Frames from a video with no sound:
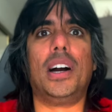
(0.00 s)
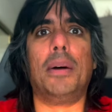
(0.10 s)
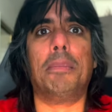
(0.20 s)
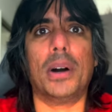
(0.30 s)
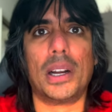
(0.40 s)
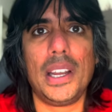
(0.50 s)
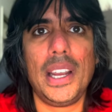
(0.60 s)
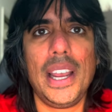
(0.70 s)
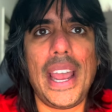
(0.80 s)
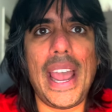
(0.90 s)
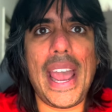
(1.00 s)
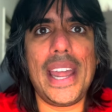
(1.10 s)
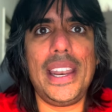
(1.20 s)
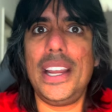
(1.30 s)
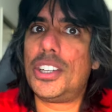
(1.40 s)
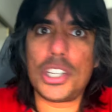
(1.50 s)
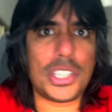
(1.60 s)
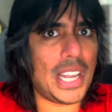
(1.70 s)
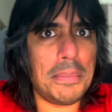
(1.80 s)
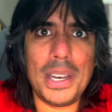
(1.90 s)
book. And it's just
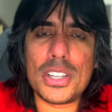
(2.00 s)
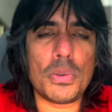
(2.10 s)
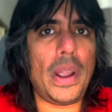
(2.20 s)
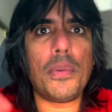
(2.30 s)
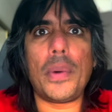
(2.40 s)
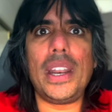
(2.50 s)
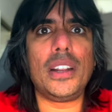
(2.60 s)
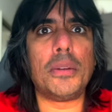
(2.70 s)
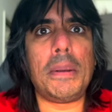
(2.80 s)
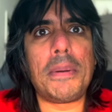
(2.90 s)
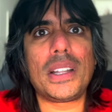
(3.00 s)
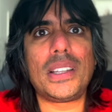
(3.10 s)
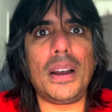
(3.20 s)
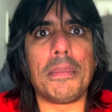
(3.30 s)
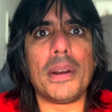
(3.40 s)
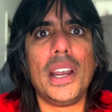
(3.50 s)
10 minutes away, waiting to be picked up.